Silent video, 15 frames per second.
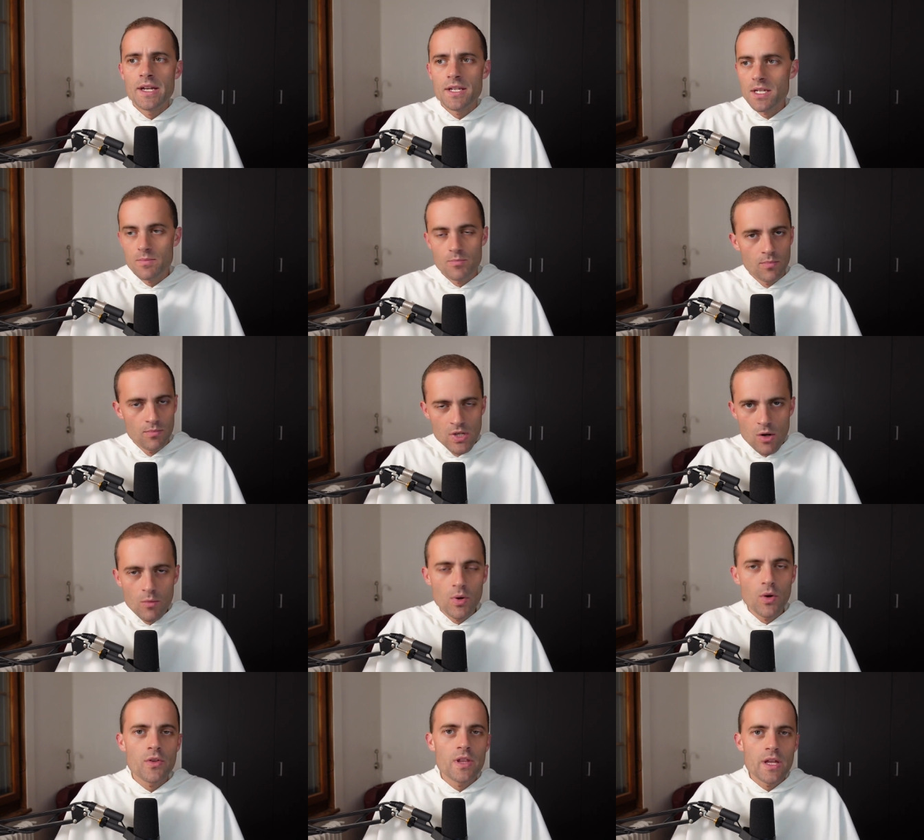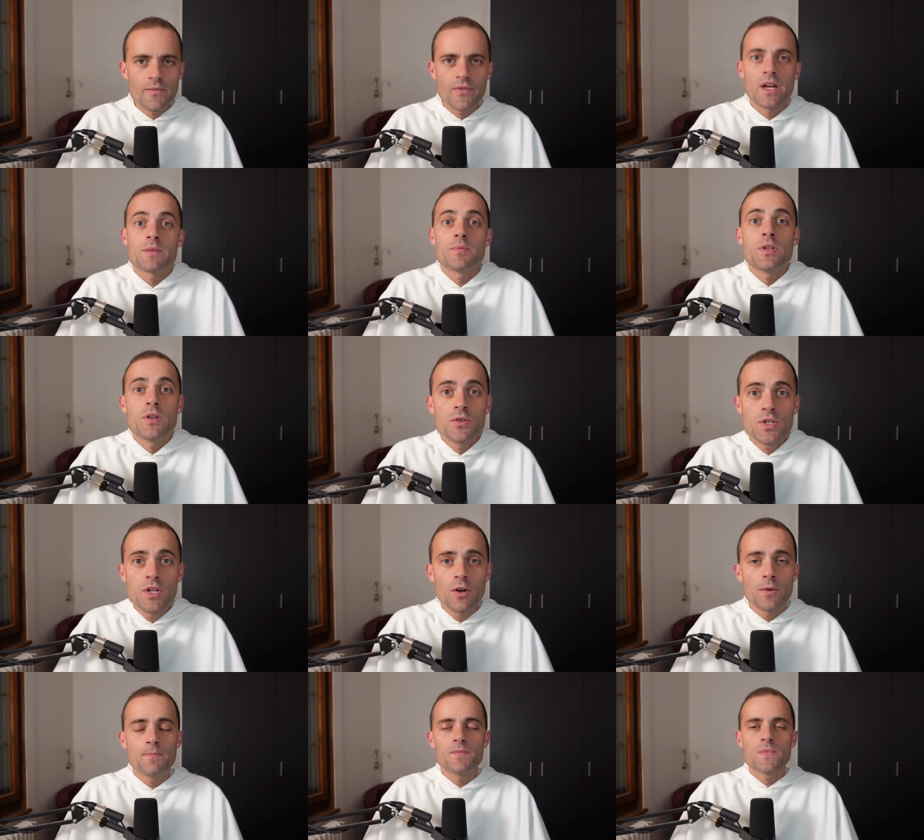And he says, You know, both of them fast, but yours
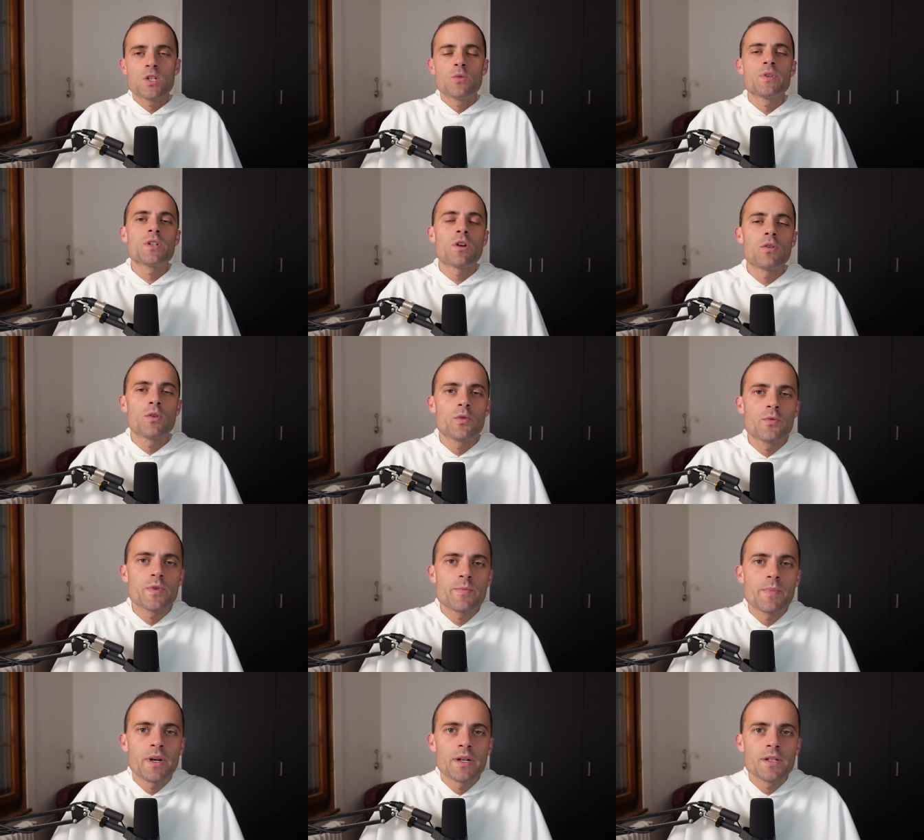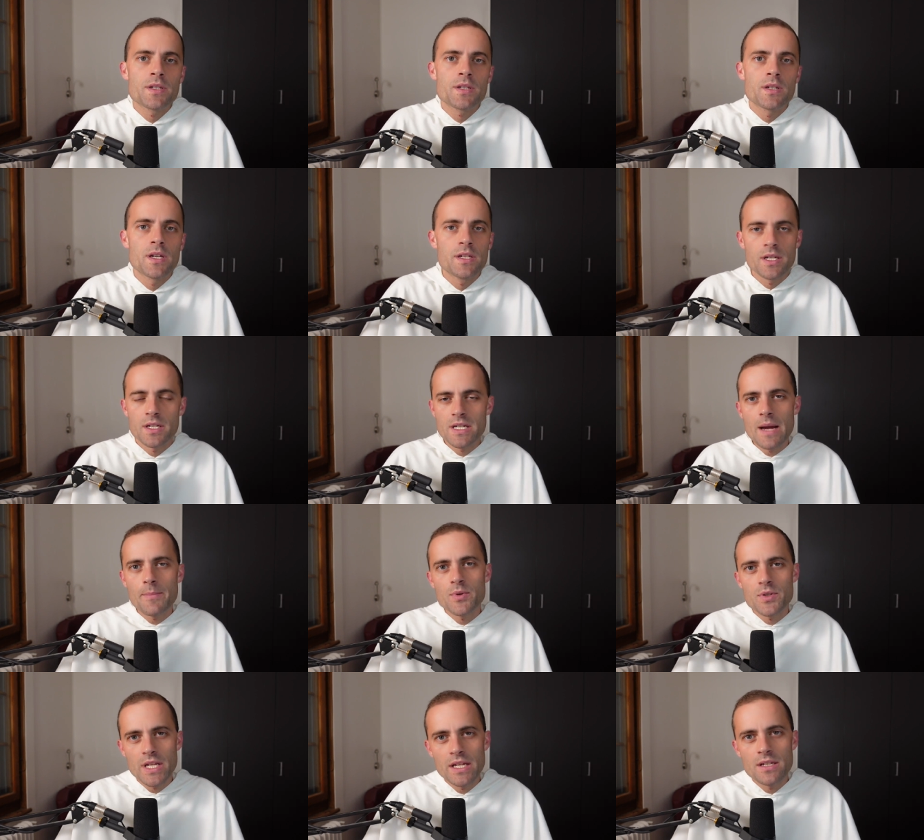don't. To which our Lord responds, It does
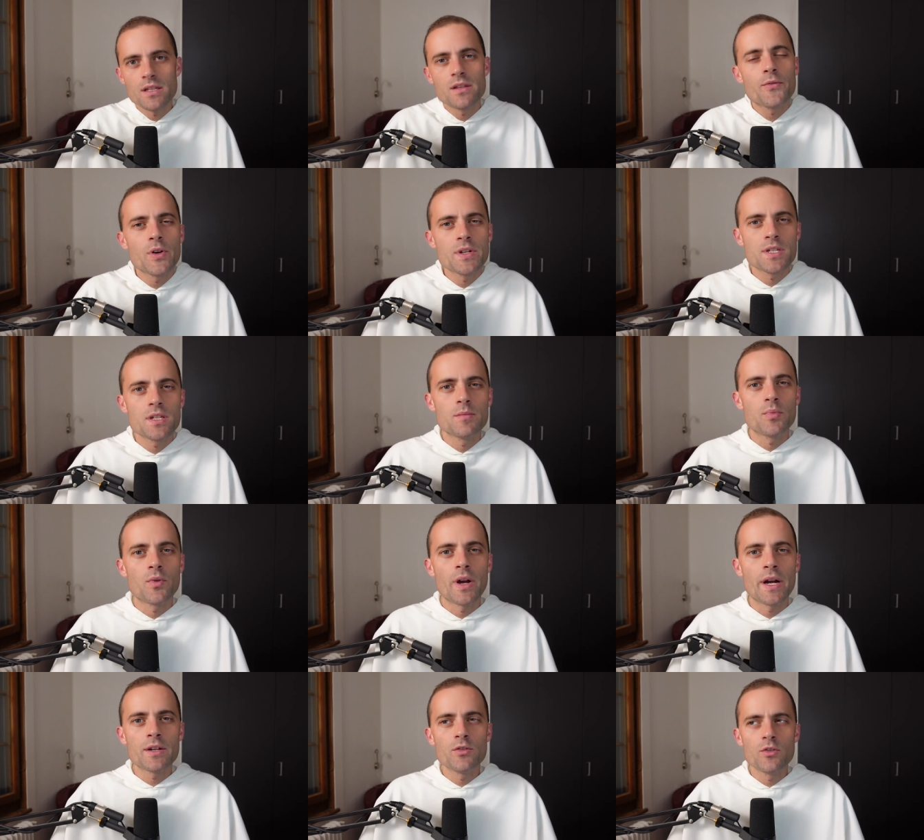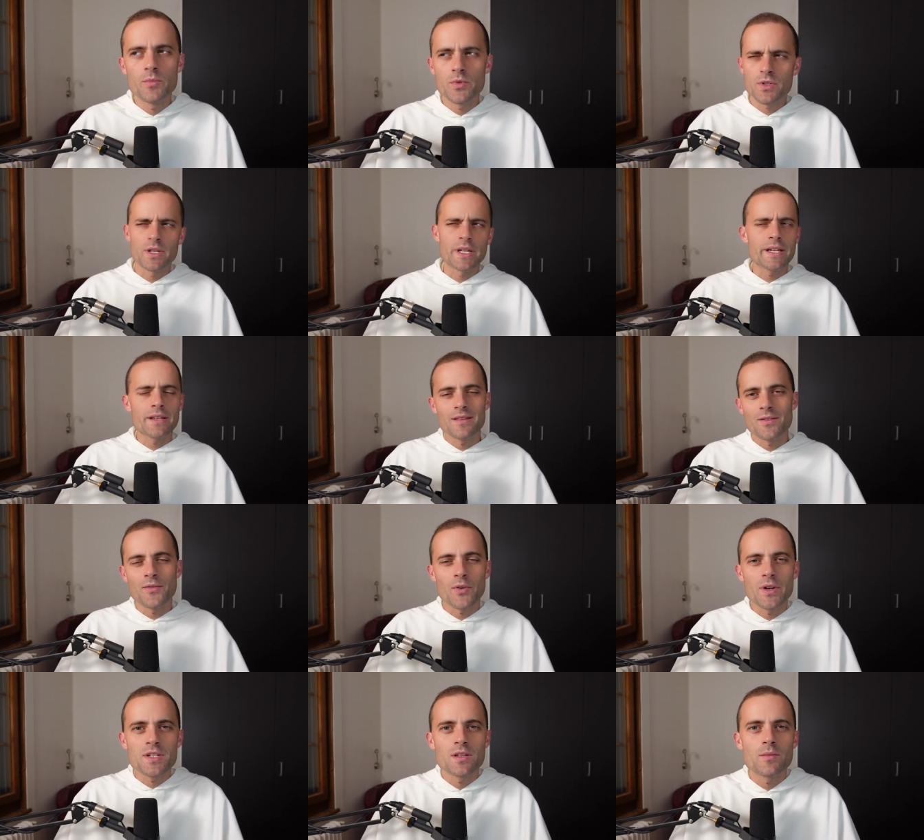not pertain to the friends of the bridegroom or to like the
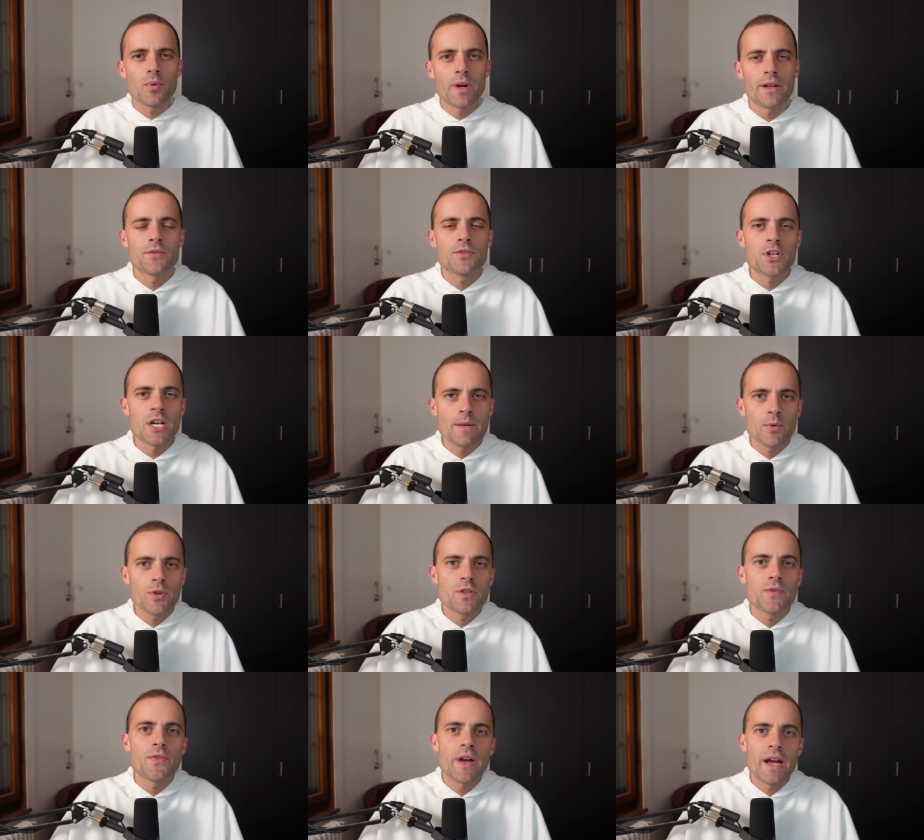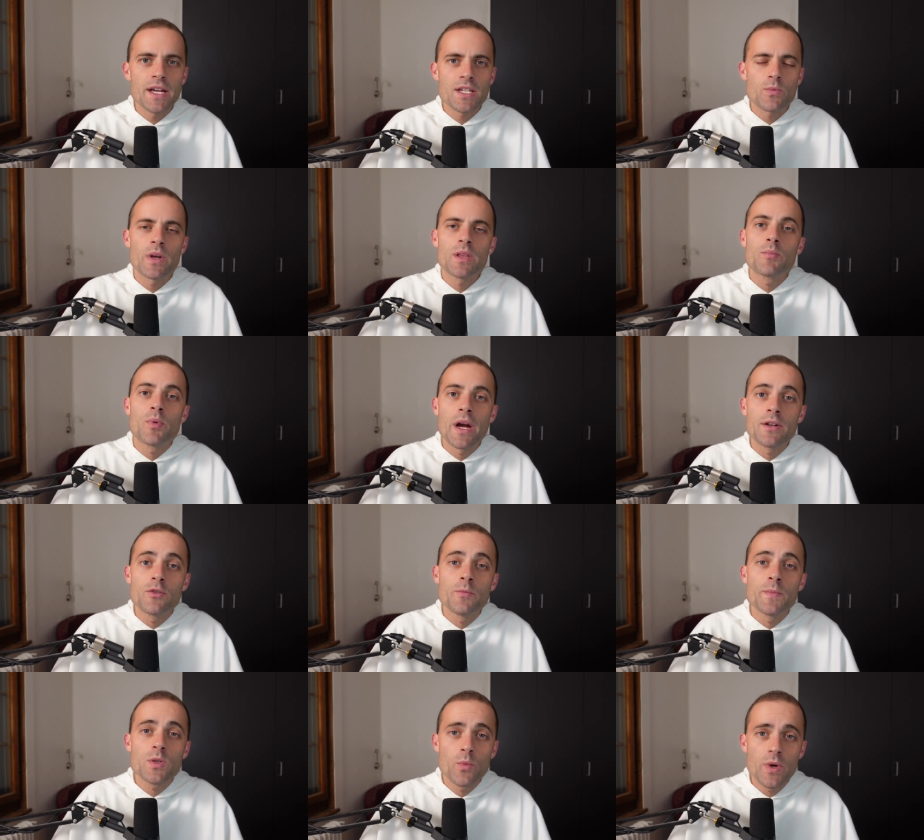friends of the bridal chamber to fast while the
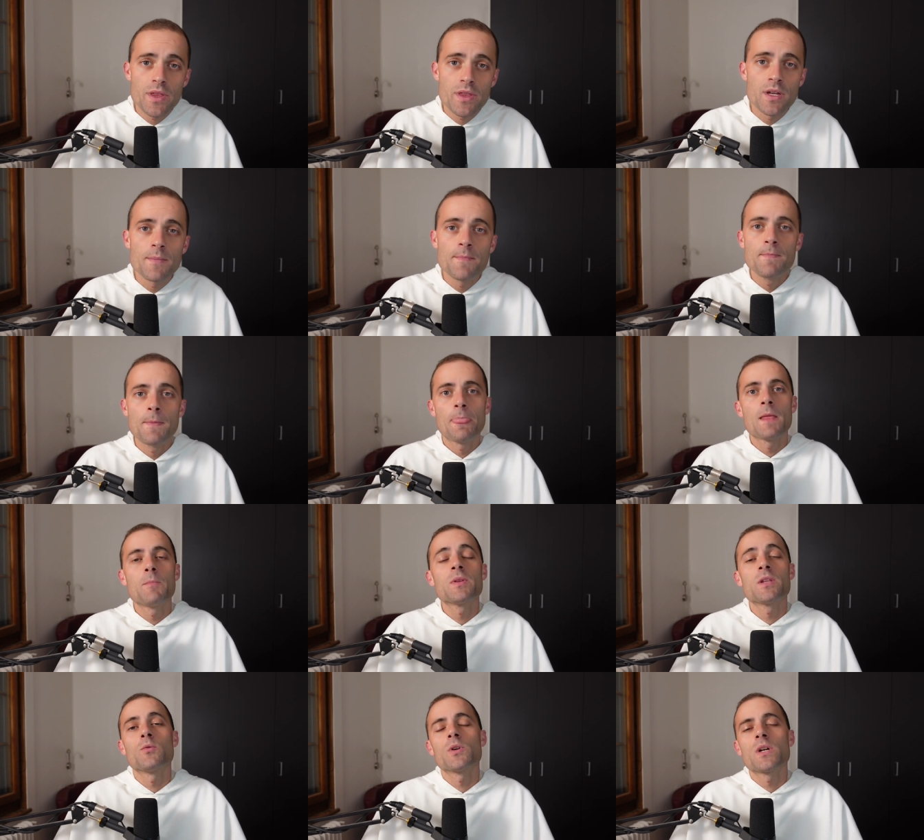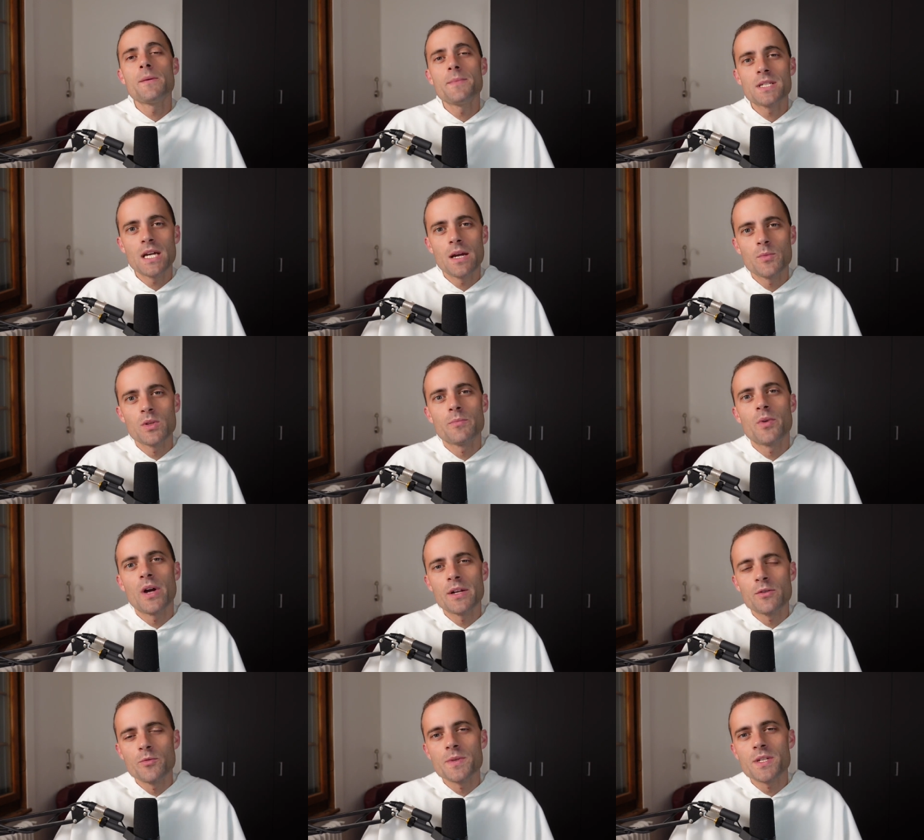bridegroom is with them. But there will come a time when the
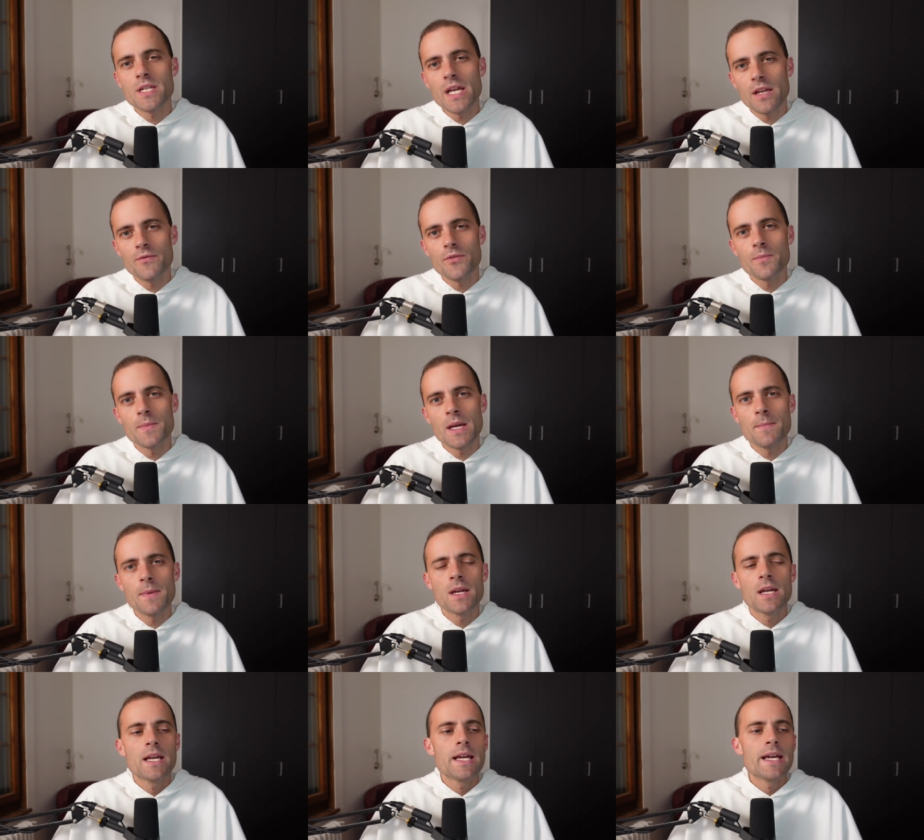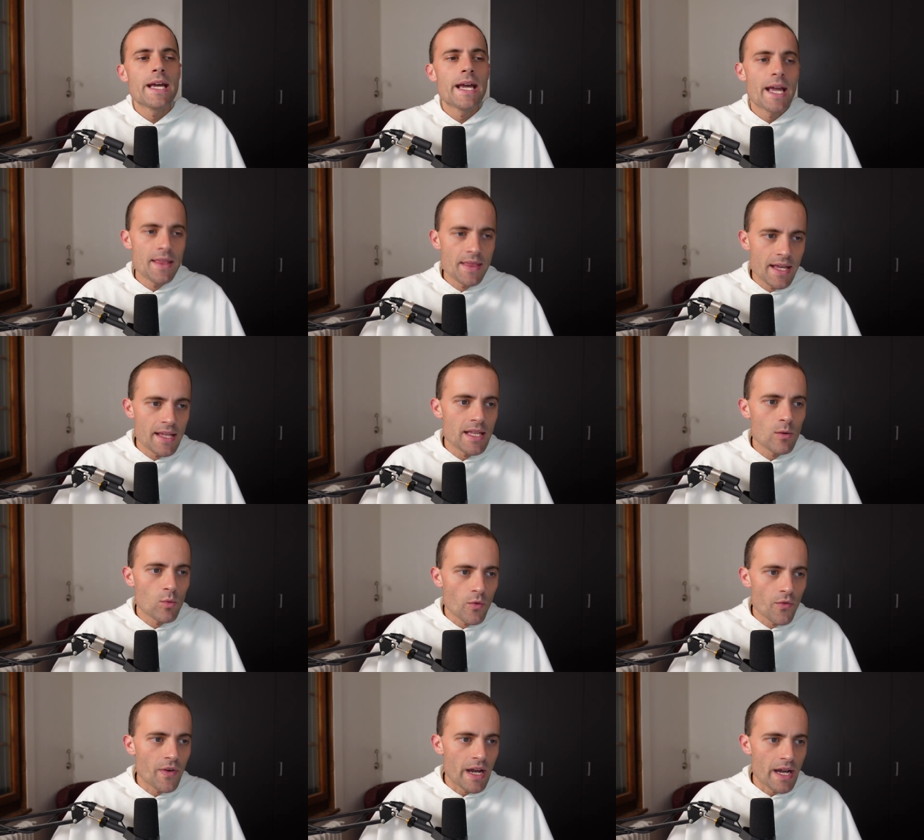bridegroom is taken from them, and then they
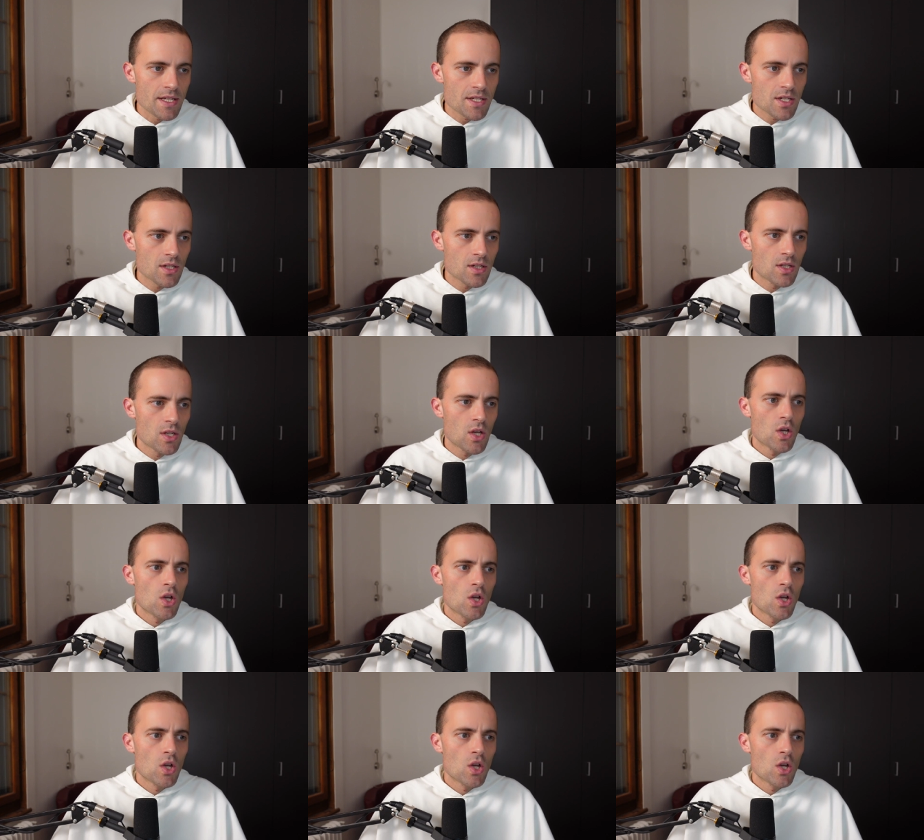will fast.